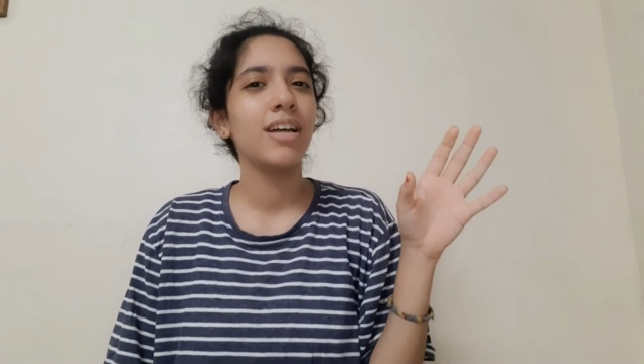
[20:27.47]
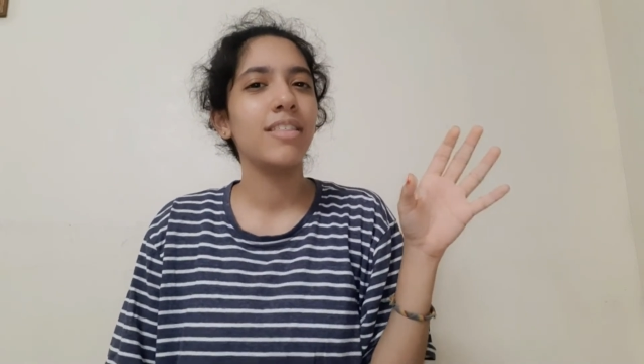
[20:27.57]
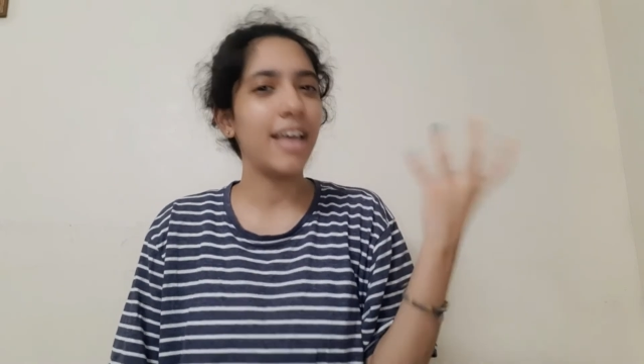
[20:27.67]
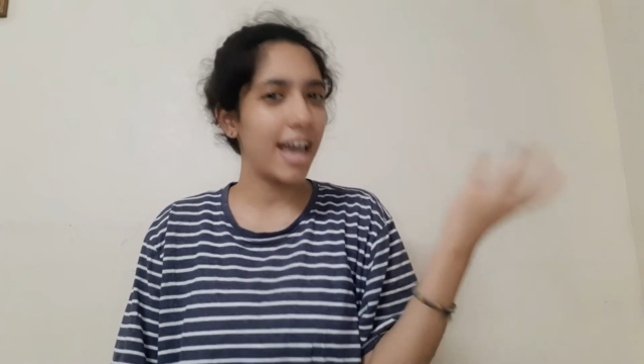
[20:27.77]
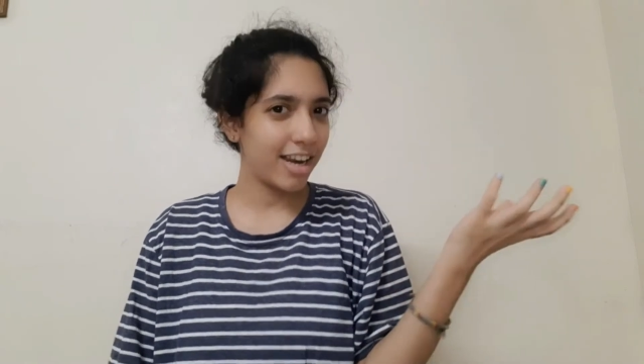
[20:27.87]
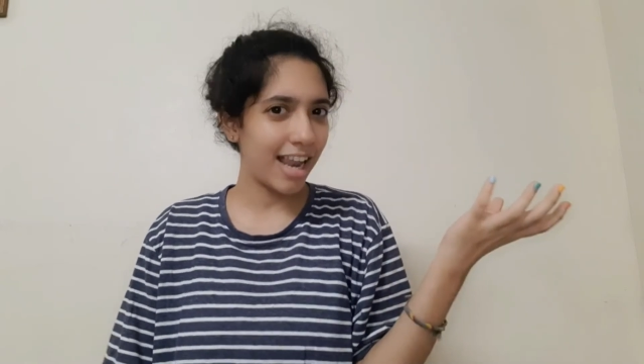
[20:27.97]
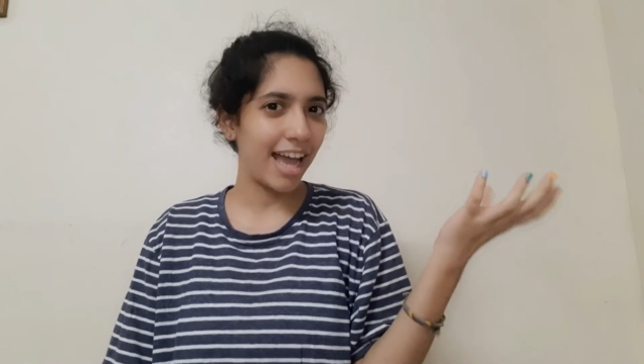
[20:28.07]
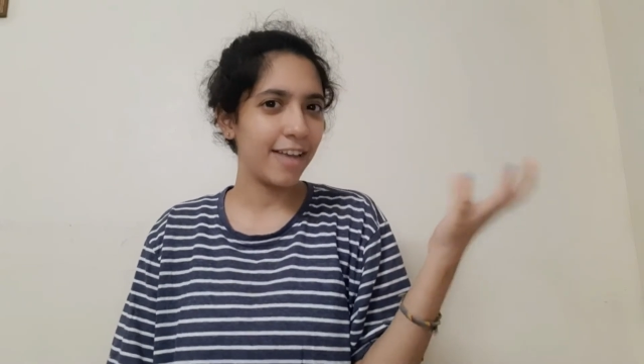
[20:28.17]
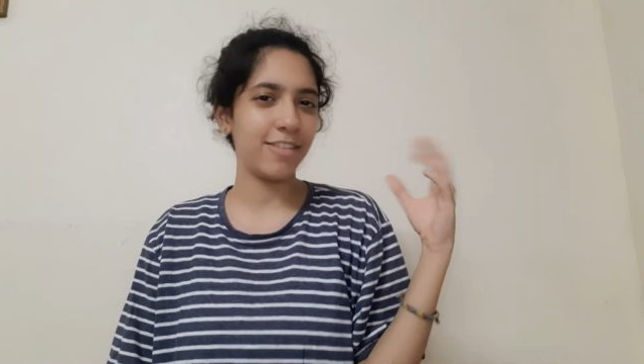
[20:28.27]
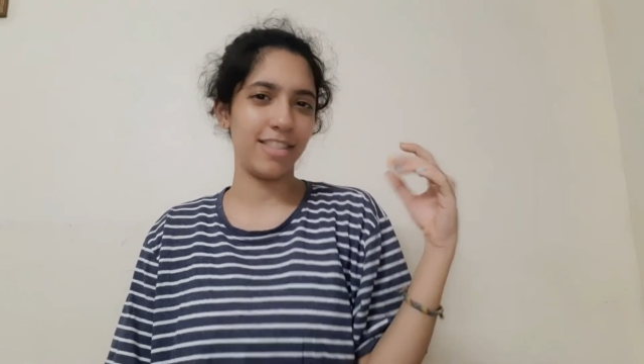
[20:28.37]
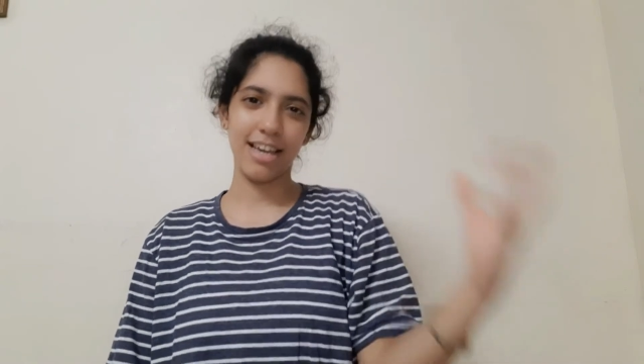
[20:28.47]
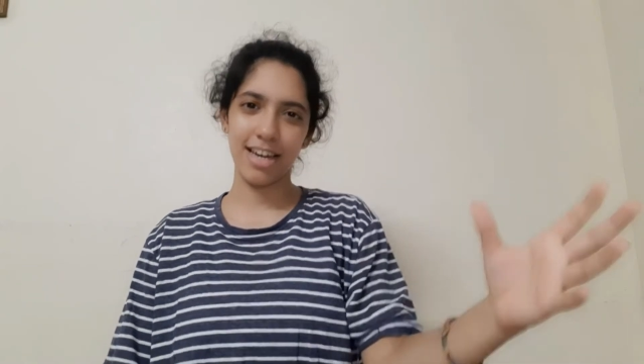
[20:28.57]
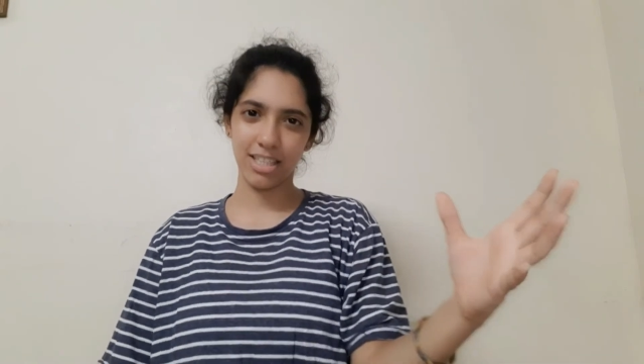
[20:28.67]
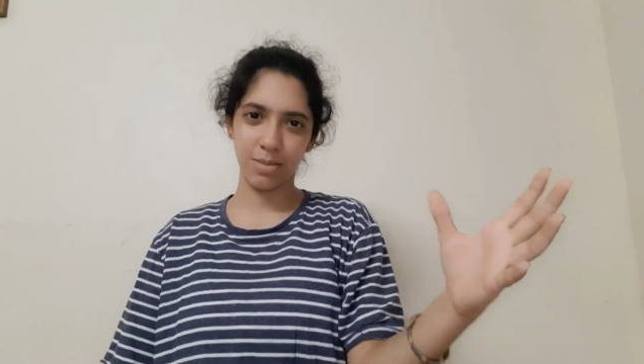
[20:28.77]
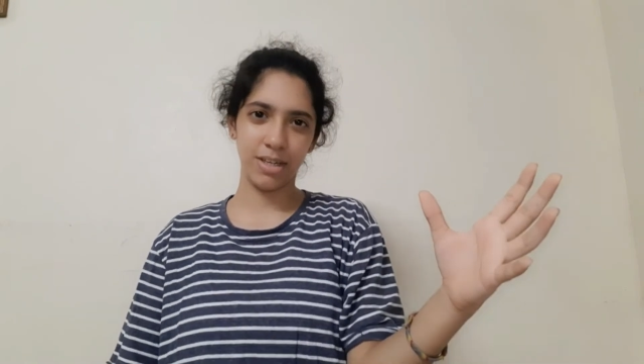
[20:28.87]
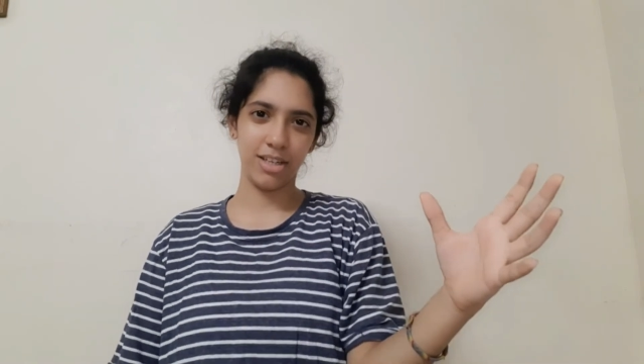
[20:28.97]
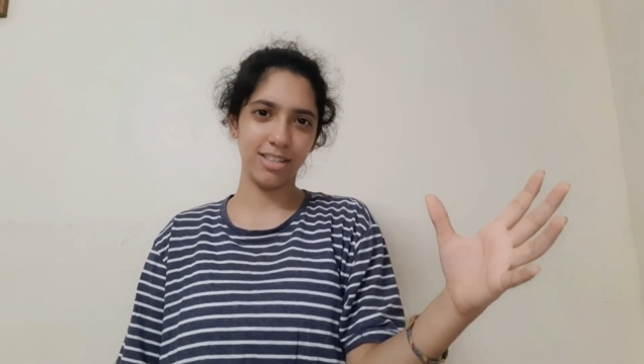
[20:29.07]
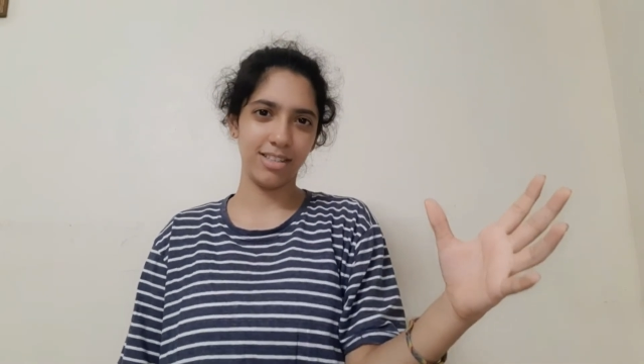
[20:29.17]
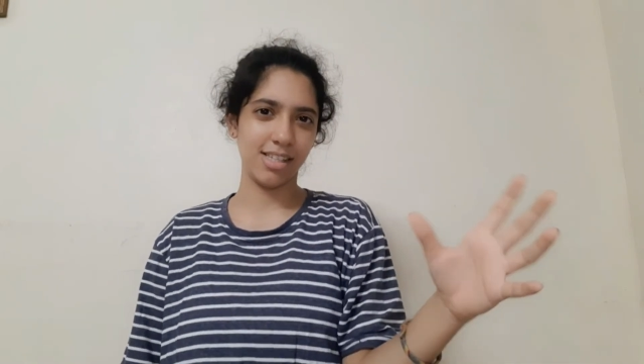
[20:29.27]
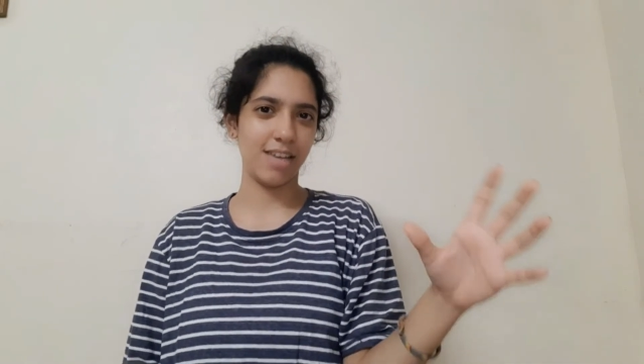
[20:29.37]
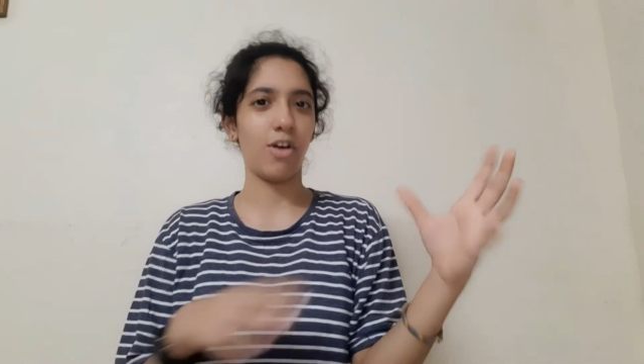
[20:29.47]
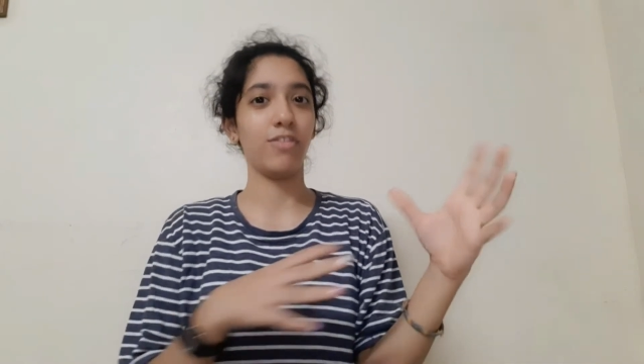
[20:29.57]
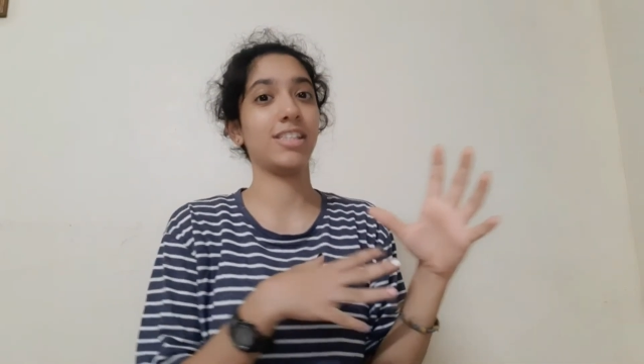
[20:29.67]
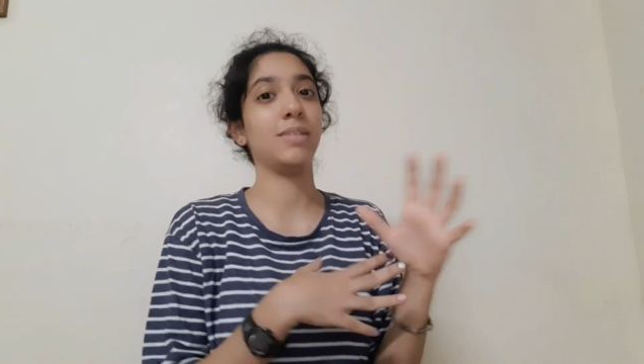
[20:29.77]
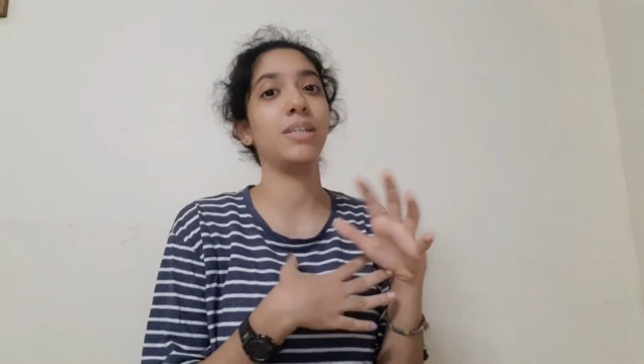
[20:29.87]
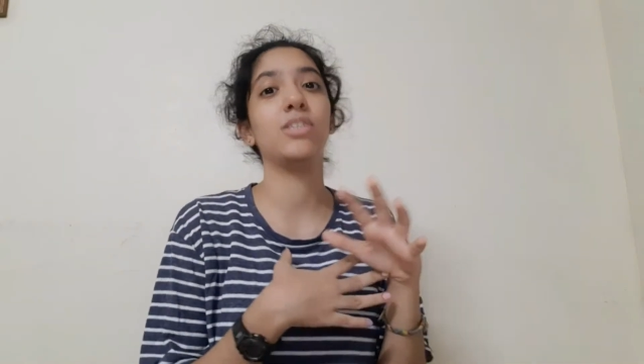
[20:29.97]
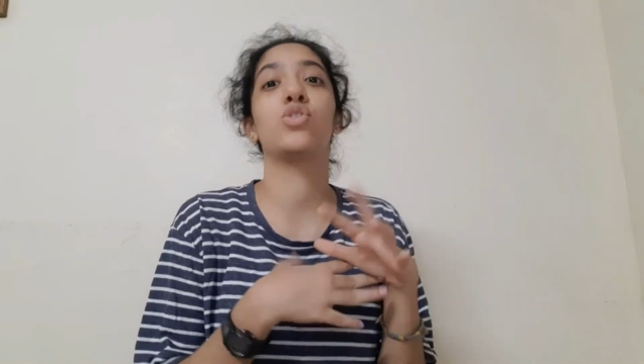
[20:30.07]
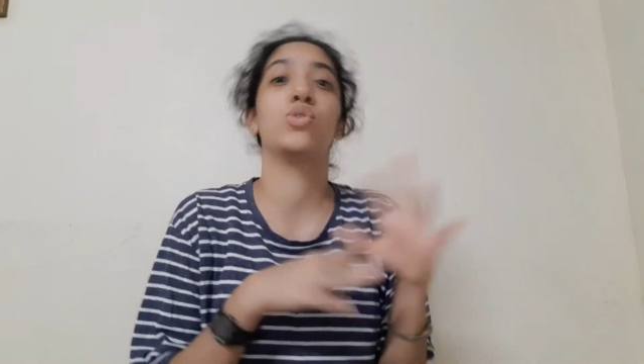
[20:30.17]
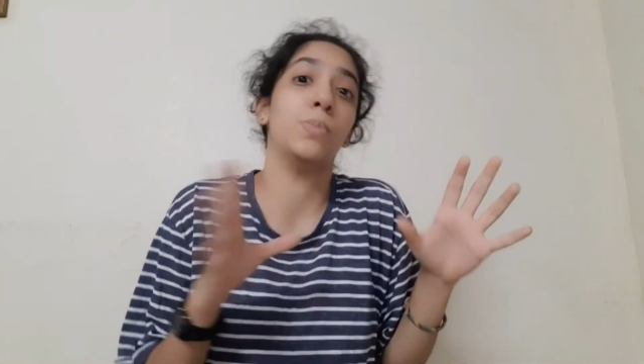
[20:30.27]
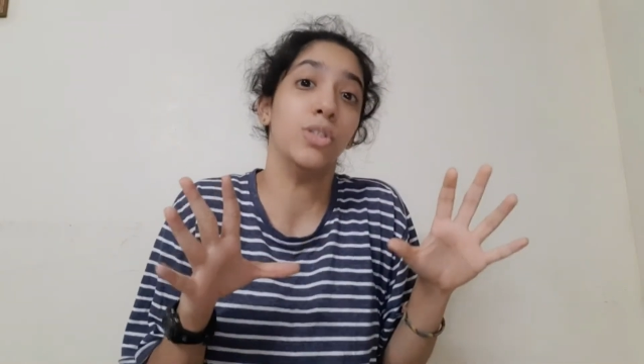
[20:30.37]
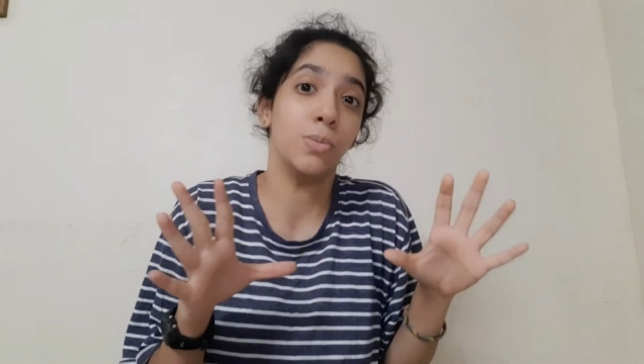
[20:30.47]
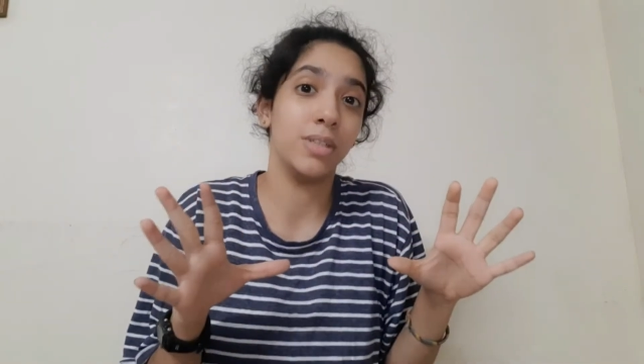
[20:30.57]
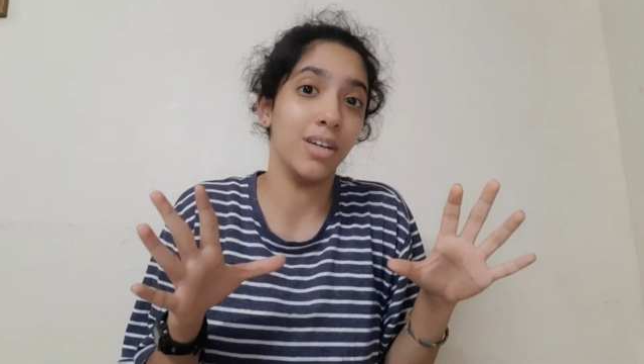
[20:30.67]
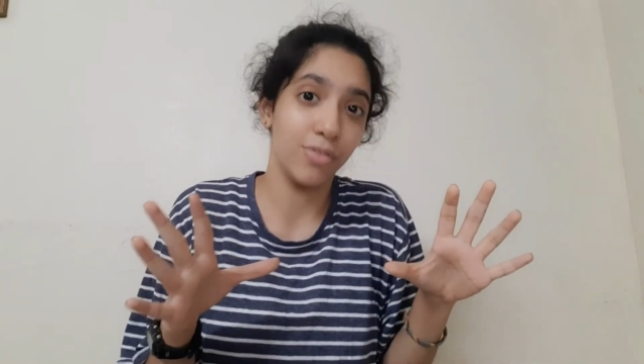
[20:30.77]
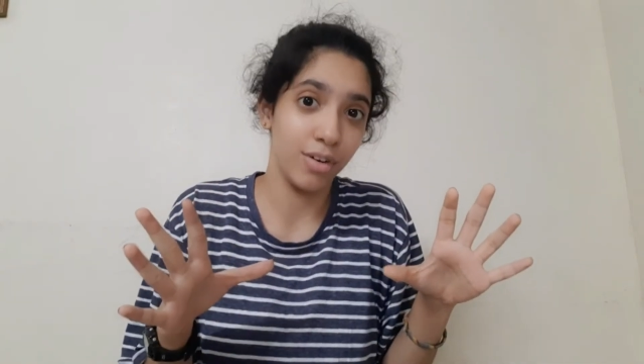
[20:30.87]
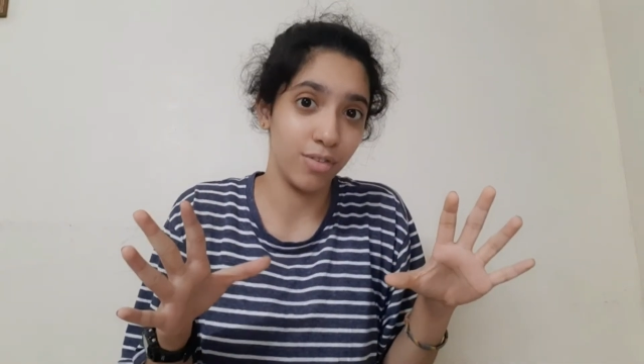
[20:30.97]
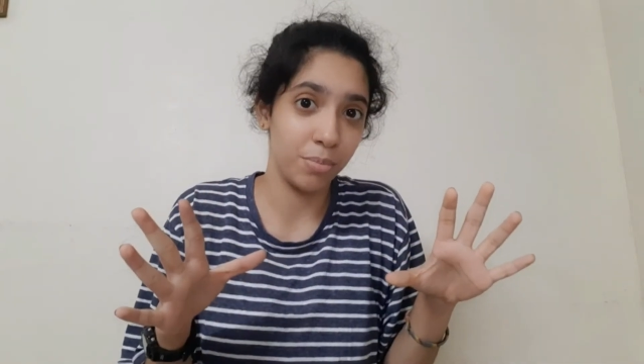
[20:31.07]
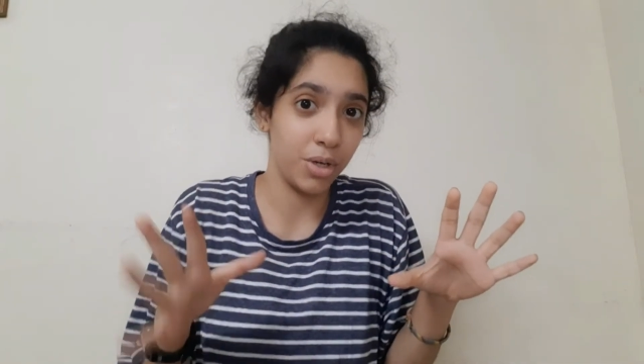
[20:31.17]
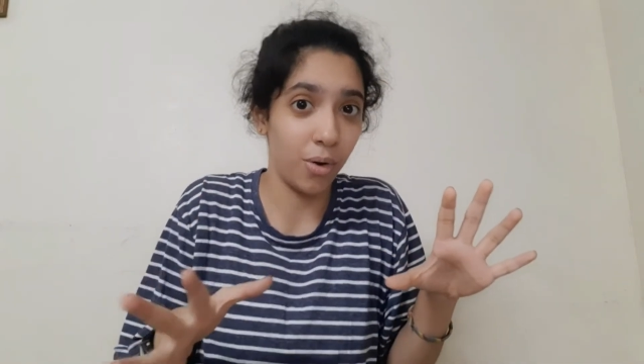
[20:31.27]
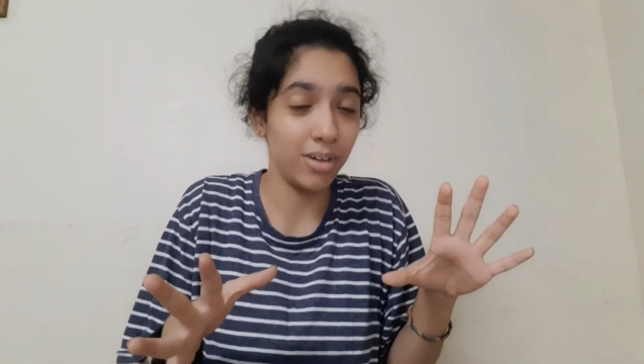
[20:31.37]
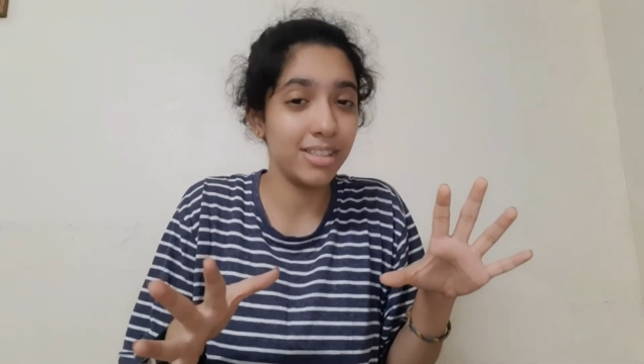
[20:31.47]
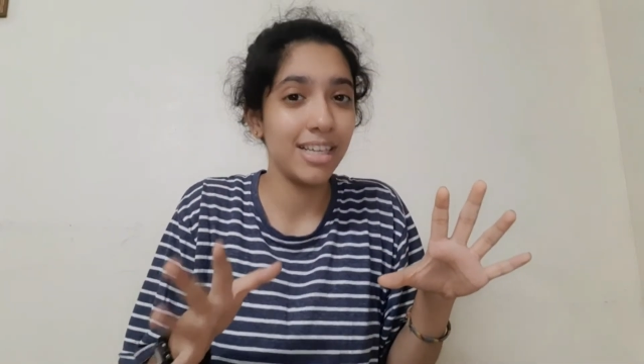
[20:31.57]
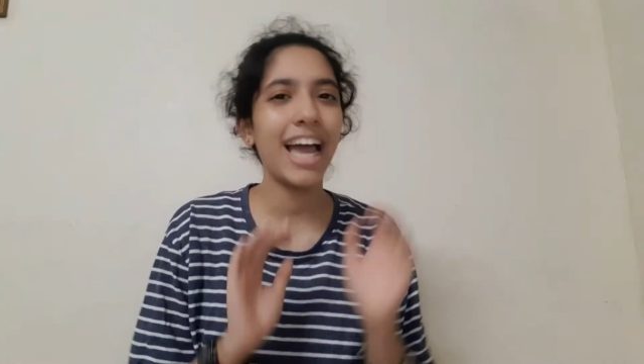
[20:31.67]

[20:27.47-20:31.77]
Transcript: their life and their experiences have obviously been super different from yours,